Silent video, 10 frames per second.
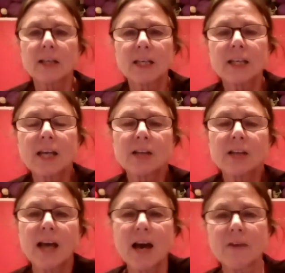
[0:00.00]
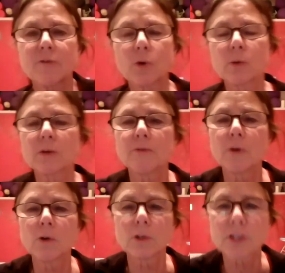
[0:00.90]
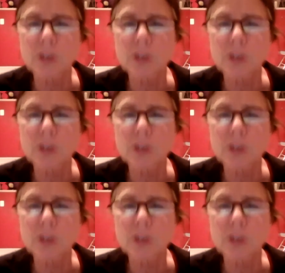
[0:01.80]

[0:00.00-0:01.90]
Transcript: inhale to half forward fold.